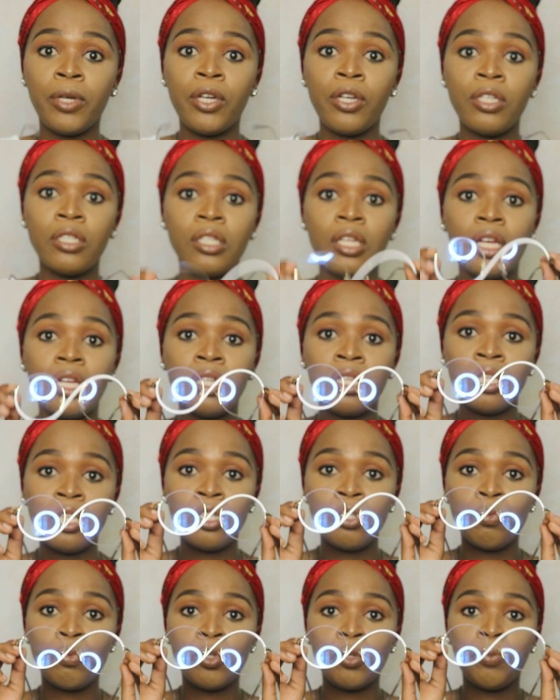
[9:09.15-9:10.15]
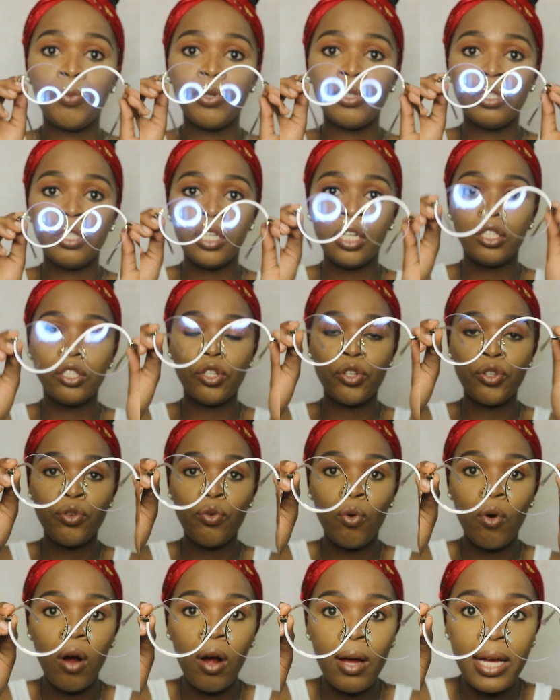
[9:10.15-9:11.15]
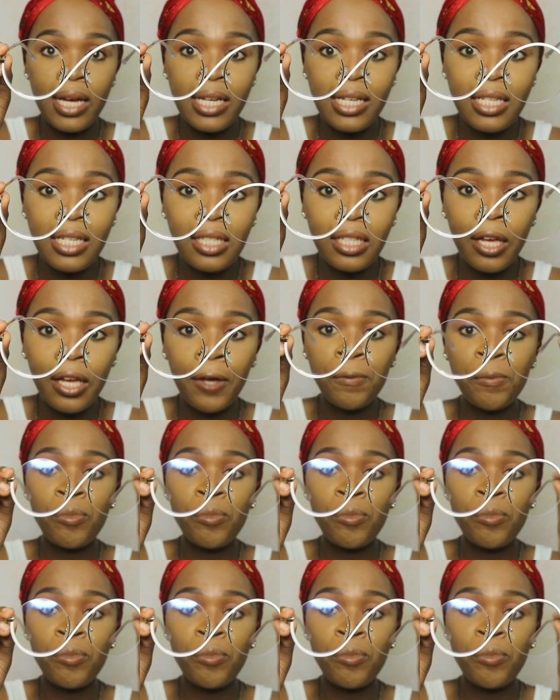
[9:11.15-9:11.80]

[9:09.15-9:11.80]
because this will protect your eyes